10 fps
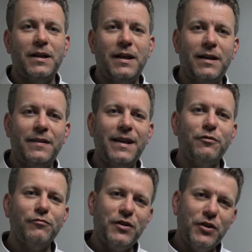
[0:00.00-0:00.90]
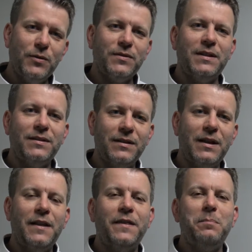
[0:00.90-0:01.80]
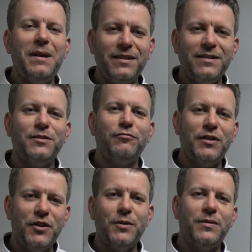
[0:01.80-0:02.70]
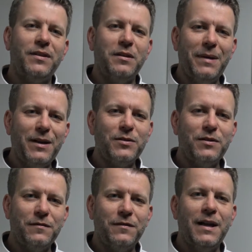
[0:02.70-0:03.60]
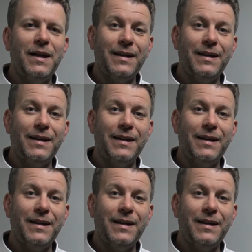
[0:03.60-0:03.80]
then it reduces the ability to reduce the amount of